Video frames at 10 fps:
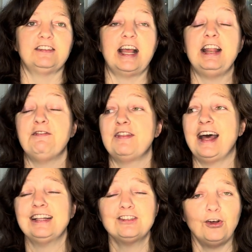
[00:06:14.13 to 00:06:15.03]
And if
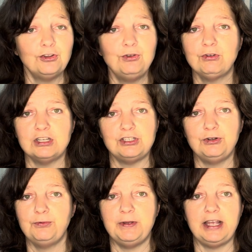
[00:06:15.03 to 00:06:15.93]
that's all you can do
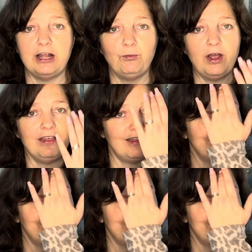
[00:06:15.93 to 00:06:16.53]
to begin with,